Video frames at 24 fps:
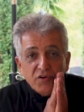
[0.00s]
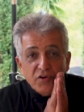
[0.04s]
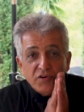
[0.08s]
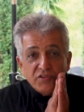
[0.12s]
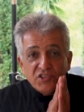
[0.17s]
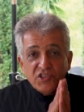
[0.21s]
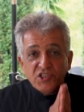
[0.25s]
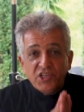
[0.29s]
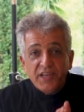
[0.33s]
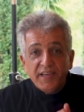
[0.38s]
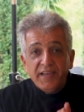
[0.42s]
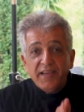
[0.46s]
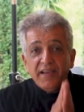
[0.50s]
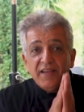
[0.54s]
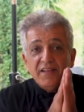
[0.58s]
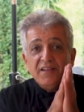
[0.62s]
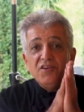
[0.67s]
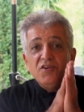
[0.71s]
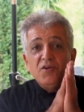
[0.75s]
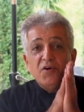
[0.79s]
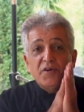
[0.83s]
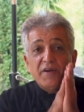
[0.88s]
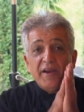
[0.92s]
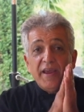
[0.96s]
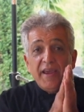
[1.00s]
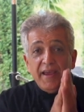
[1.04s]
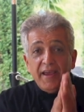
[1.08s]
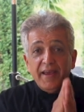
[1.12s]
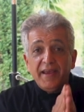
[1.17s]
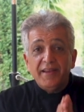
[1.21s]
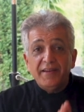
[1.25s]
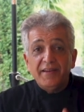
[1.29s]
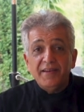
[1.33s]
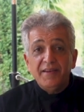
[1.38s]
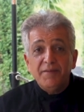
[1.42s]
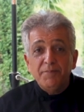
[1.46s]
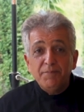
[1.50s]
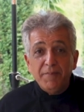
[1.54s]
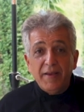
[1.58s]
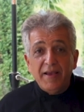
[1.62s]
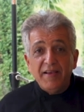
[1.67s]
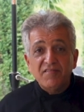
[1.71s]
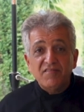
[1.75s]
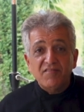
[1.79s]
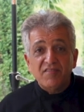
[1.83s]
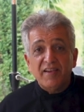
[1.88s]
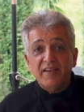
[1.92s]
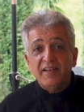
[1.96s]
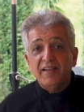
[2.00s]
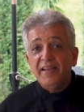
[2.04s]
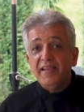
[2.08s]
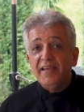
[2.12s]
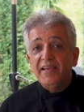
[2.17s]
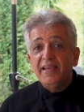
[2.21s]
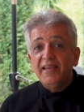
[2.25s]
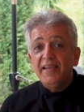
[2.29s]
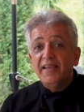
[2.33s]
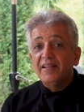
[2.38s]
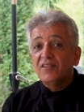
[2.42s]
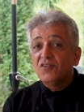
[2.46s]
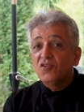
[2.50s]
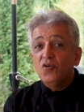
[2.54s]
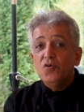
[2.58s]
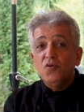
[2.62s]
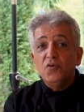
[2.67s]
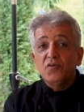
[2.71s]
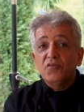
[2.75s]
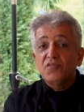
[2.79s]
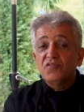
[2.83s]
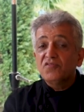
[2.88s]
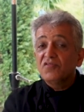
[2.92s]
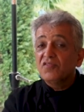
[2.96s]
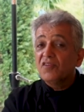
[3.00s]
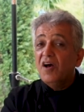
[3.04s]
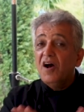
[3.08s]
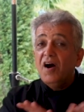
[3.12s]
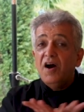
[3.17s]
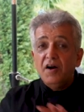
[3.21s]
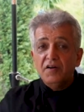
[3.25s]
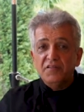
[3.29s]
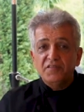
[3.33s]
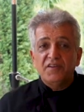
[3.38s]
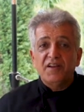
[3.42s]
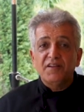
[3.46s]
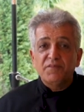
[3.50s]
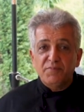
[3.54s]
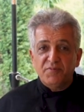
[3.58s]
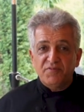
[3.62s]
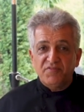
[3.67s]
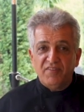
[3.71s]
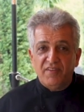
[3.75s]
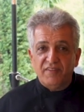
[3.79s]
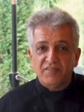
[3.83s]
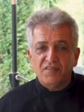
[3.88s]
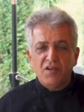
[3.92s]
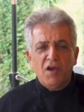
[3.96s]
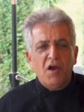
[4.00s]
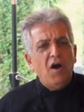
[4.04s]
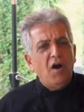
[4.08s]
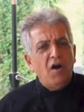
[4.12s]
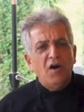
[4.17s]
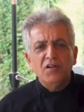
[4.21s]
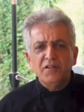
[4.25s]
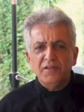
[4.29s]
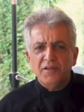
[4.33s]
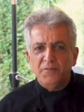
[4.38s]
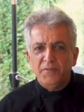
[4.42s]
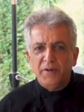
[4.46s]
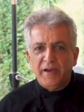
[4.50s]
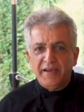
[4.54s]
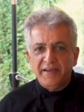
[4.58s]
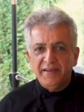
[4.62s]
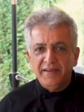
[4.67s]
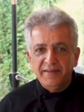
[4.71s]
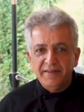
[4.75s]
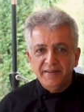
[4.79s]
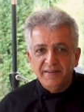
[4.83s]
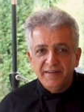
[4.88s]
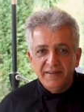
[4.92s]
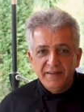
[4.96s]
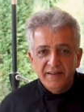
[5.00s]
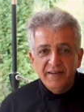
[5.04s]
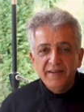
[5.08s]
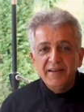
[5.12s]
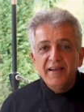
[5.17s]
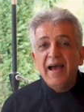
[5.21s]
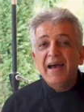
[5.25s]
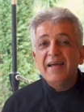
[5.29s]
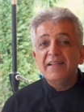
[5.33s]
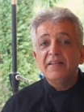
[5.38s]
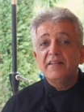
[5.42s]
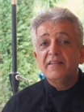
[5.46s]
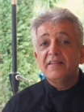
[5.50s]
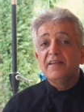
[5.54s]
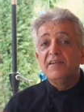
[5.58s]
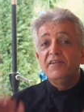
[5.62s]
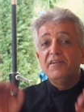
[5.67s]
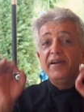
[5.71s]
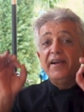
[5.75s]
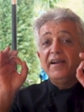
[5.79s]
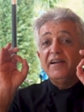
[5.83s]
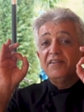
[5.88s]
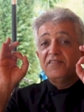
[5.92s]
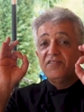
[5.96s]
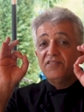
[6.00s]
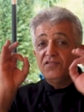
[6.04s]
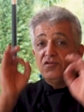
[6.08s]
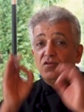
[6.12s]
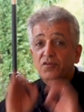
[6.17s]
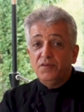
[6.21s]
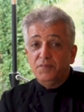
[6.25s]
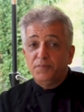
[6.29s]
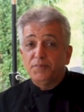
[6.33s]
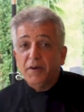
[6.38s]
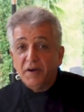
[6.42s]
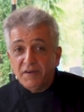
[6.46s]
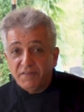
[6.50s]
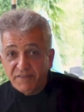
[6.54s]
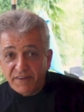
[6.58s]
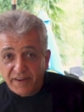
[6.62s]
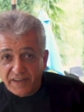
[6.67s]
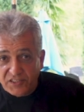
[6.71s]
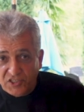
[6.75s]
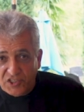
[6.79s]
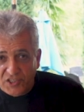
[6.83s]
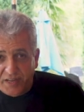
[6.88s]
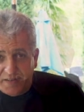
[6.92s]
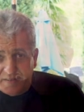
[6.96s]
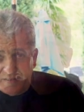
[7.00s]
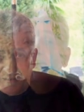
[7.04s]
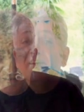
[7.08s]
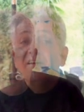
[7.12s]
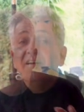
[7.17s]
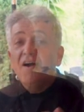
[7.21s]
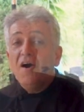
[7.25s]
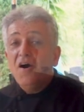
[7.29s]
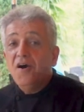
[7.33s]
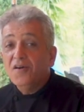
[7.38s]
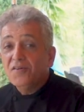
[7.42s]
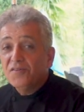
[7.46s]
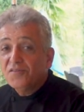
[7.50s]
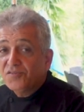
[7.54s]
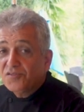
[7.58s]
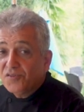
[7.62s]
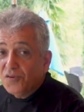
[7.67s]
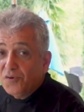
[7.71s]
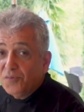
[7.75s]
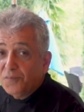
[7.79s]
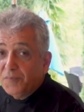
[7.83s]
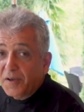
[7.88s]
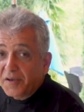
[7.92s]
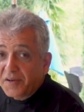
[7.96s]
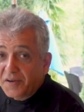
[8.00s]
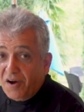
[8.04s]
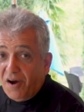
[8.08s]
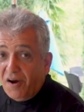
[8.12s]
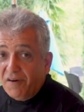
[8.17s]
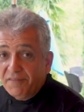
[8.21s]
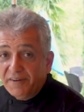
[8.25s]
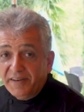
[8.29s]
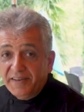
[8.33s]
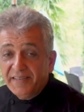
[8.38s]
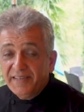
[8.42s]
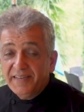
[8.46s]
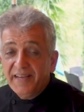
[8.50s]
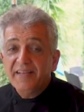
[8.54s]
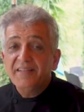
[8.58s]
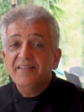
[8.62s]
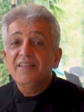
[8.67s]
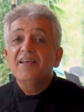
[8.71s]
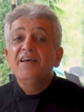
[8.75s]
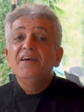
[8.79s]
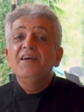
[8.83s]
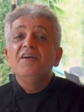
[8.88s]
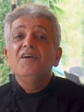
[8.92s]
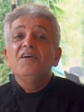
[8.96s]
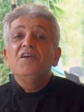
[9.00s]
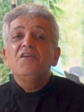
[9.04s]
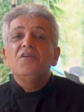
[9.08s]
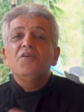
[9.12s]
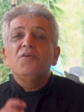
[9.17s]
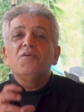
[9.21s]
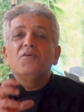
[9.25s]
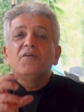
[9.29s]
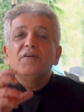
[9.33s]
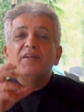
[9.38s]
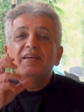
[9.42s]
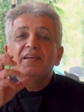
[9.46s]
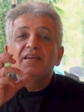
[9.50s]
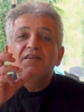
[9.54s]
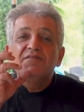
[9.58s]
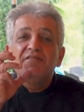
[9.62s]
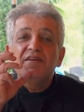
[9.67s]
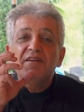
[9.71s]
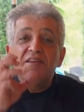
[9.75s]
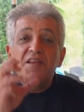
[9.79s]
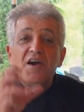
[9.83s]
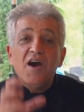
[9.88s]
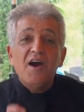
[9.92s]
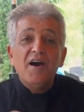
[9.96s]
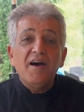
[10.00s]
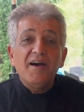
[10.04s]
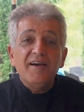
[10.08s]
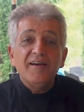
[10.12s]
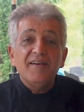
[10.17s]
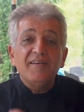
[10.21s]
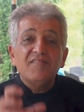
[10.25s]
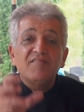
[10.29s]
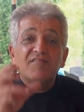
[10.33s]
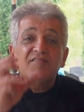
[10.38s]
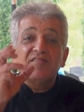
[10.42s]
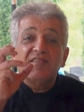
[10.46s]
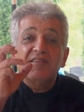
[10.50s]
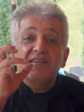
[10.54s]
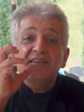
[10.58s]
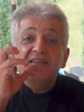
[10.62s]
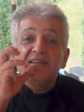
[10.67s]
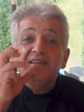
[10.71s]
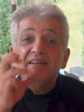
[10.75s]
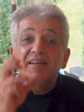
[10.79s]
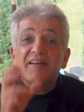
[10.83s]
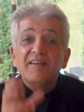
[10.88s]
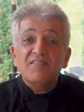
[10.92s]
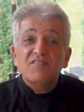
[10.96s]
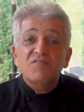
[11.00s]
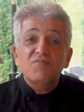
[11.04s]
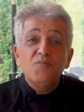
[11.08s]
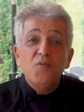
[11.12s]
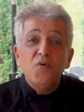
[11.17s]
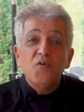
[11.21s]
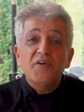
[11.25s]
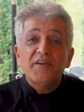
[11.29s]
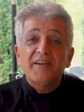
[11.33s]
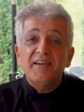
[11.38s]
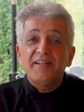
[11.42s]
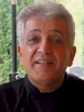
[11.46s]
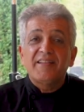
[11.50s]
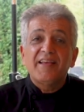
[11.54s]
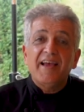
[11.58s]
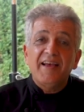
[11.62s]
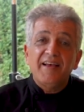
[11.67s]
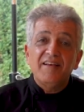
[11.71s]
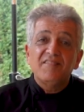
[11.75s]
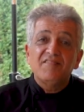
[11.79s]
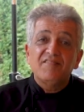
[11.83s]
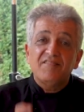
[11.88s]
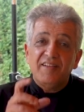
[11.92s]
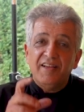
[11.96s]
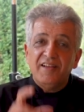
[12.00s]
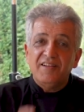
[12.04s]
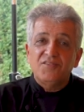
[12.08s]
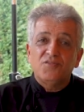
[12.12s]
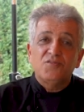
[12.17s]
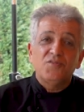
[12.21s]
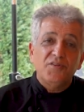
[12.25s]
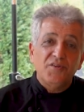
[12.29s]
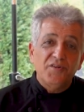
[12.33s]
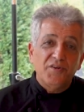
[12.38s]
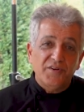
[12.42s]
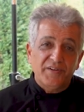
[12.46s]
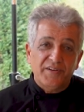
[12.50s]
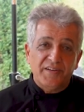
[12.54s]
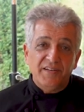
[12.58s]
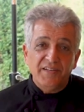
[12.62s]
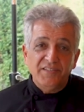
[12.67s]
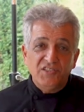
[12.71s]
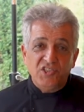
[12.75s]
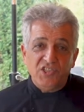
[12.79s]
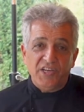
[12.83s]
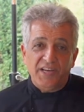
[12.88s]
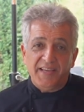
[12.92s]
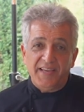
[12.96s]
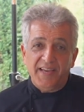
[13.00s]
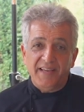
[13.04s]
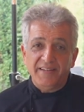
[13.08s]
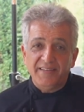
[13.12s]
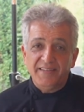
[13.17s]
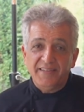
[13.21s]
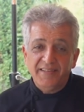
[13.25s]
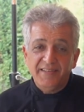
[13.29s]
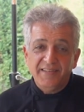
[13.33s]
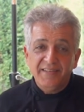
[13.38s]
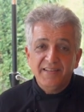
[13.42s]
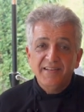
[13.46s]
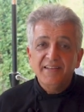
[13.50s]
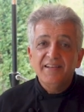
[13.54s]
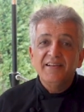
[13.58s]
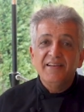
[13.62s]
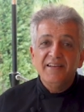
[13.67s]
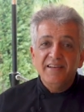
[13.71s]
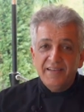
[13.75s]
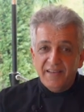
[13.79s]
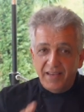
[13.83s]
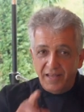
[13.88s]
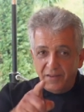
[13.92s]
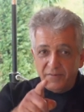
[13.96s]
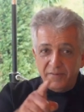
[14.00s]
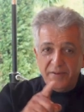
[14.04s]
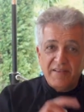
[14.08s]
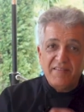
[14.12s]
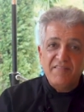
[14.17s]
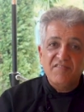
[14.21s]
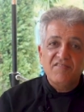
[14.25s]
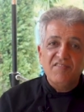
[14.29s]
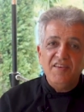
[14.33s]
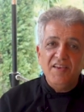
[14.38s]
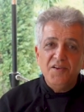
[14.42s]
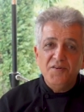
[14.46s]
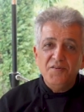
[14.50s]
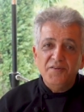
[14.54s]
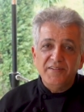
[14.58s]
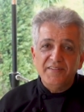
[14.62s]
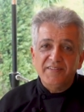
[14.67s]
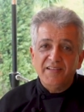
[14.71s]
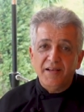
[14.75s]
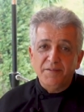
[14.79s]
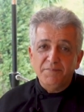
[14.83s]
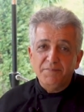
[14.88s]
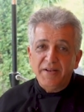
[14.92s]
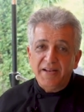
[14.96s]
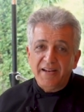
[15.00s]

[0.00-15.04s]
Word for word: your chicken, your hen, basically it cooks 100% all the way and it grills to the perfection. Also by covering it, you're gonna give a nice smoky taste into your chicken. Anyway, see you in 10